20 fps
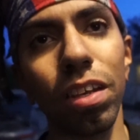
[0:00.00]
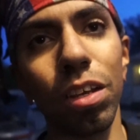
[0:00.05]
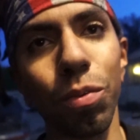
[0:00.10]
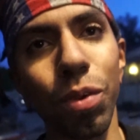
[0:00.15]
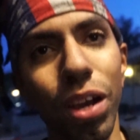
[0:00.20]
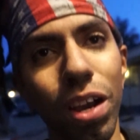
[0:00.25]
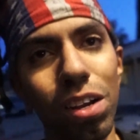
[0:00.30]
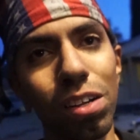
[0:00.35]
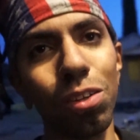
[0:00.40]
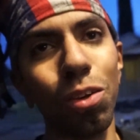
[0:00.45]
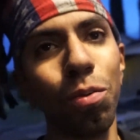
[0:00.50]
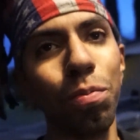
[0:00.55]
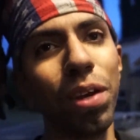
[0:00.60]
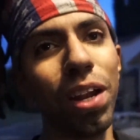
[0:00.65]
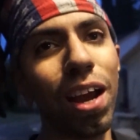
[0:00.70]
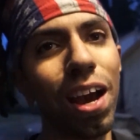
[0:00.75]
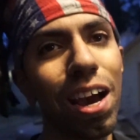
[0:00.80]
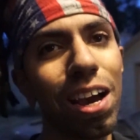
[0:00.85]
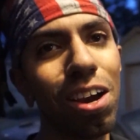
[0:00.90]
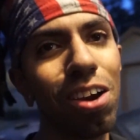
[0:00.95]
like we got a little bit
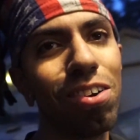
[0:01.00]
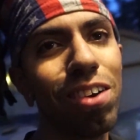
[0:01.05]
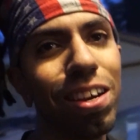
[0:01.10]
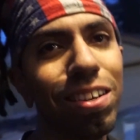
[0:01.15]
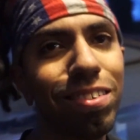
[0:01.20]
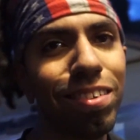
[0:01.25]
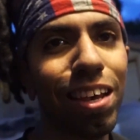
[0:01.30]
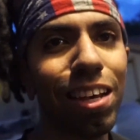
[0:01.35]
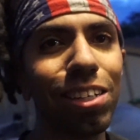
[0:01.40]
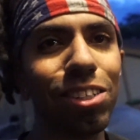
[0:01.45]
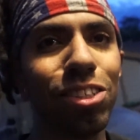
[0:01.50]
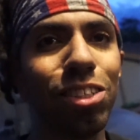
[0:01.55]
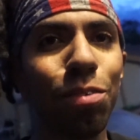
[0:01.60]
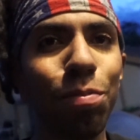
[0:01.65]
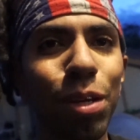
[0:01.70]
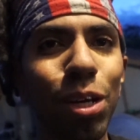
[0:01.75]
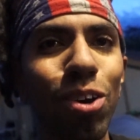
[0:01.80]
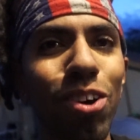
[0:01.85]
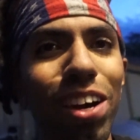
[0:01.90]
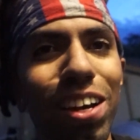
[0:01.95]
of IRS action. Let
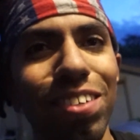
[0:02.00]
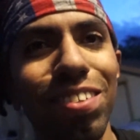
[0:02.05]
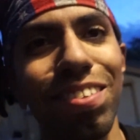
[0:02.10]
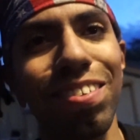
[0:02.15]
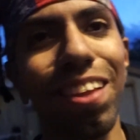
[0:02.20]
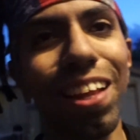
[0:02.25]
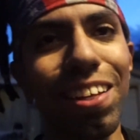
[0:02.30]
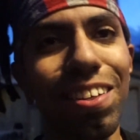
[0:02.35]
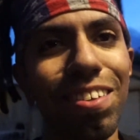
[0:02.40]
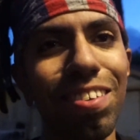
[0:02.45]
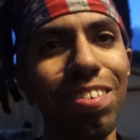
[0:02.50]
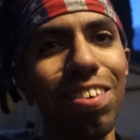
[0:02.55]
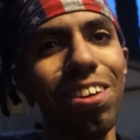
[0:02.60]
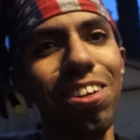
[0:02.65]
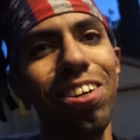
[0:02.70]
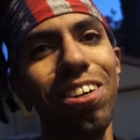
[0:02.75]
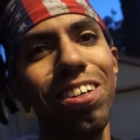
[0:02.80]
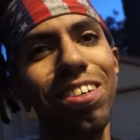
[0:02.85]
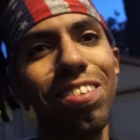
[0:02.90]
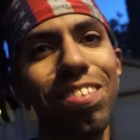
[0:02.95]
me go ahead and slide this
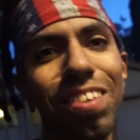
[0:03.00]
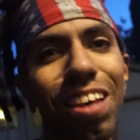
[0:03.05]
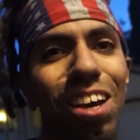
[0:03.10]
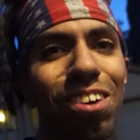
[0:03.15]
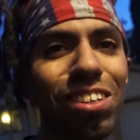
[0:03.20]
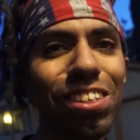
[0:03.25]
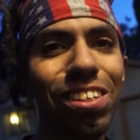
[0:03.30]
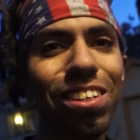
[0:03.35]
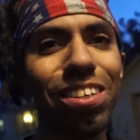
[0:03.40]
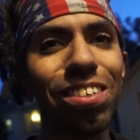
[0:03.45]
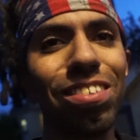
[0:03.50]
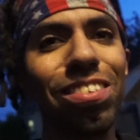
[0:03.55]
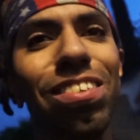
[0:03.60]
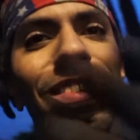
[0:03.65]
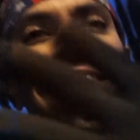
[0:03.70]
under and see how it looks.